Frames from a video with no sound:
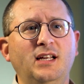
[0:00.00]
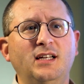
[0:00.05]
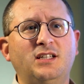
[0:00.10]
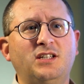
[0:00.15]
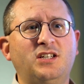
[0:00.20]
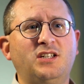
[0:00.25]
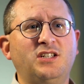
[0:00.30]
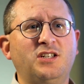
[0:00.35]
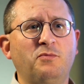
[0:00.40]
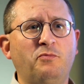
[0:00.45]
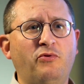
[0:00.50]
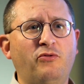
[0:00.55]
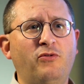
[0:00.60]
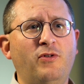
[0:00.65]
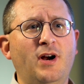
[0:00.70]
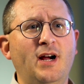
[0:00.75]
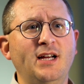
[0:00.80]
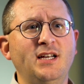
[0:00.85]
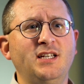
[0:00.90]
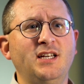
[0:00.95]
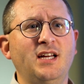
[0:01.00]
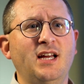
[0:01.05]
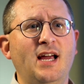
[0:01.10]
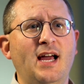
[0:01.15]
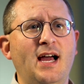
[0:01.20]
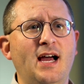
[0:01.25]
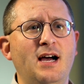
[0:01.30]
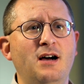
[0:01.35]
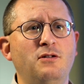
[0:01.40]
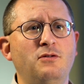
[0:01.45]
It's surprising
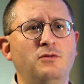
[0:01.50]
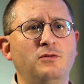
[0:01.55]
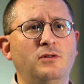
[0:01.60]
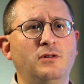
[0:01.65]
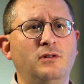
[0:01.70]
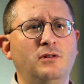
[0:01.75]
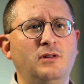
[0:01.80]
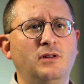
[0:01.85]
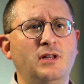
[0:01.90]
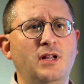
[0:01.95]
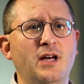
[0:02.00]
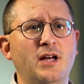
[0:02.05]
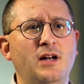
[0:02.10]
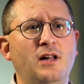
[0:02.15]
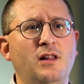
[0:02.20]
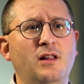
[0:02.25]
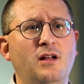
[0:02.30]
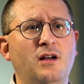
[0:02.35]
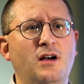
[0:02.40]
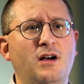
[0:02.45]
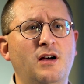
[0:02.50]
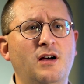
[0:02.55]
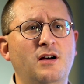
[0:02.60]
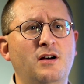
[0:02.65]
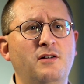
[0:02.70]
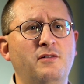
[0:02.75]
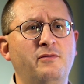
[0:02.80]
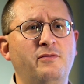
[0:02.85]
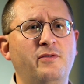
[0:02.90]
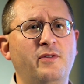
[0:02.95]
how little
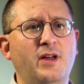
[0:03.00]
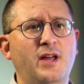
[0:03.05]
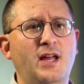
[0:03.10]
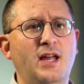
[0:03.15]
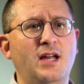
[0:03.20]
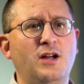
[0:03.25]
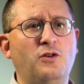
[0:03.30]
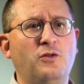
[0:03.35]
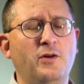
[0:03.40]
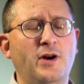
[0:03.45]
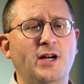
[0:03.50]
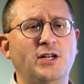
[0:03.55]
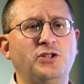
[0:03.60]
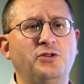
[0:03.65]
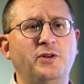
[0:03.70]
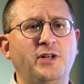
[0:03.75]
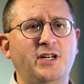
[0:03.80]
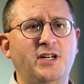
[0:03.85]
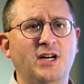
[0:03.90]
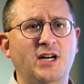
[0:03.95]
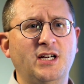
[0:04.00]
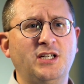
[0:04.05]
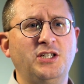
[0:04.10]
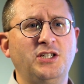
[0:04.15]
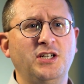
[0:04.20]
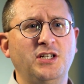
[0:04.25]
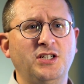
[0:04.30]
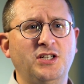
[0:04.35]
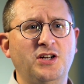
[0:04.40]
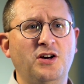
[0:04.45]
of a crash
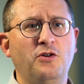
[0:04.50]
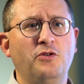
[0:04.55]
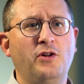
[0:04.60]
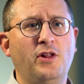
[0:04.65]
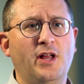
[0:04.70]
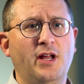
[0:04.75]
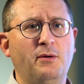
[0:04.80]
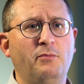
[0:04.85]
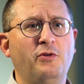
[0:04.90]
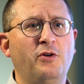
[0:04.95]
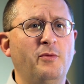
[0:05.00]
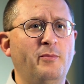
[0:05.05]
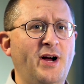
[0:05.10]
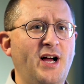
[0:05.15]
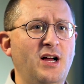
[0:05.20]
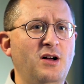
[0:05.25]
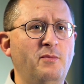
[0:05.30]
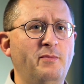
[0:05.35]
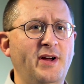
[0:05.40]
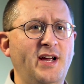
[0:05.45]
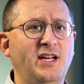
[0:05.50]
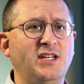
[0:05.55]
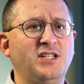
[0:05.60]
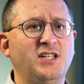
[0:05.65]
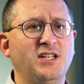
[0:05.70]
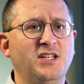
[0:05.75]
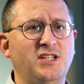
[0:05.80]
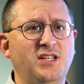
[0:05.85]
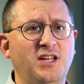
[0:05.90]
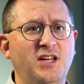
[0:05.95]
reduction total on a per mile
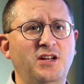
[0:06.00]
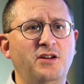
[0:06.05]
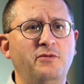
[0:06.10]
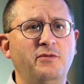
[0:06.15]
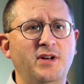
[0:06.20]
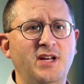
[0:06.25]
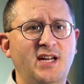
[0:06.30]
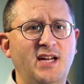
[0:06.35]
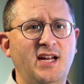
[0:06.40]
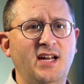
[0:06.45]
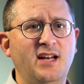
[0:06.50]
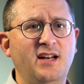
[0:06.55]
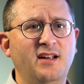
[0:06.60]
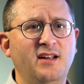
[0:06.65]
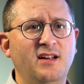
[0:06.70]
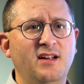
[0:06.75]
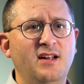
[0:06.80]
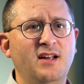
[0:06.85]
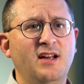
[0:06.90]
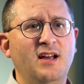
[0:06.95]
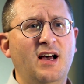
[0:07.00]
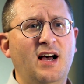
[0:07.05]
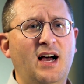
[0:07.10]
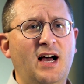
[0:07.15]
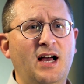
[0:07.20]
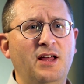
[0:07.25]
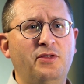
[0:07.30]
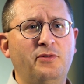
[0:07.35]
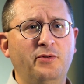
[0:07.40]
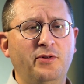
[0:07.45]
basis that you need
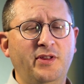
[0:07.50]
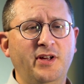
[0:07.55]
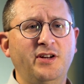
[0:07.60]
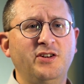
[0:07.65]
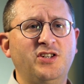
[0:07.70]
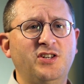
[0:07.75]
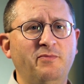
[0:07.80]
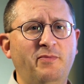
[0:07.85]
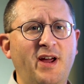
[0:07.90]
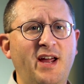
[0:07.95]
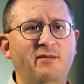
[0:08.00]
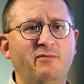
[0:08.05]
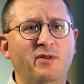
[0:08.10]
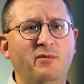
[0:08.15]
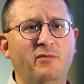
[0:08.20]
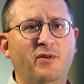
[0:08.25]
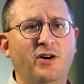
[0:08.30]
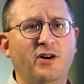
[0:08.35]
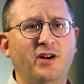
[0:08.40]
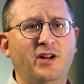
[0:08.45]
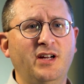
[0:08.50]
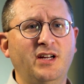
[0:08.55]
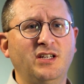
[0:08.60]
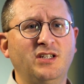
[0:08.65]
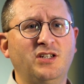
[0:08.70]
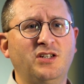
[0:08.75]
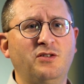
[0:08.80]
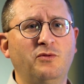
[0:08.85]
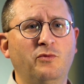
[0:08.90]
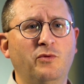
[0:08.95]
uh, through the use of pavement
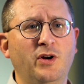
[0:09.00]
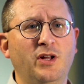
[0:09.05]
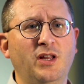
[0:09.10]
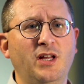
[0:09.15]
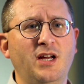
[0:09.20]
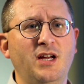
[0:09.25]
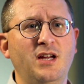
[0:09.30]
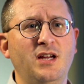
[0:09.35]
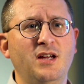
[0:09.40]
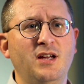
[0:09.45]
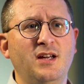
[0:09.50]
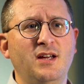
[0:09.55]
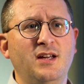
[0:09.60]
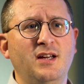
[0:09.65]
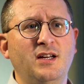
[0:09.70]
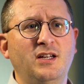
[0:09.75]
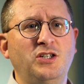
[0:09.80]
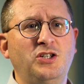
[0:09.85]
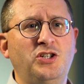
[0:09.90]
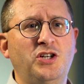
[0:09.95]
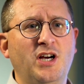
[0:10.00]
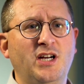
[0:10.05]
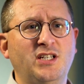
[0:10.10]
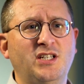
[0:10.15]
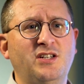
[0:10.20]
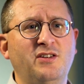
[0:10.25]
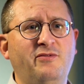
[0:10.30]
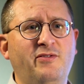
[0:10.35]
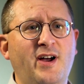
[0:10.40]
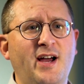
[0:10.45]
markings to really
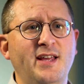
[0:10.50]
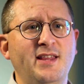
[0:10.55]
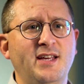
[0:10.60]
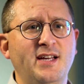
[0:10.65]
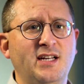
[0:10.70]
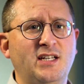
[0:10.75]
justify the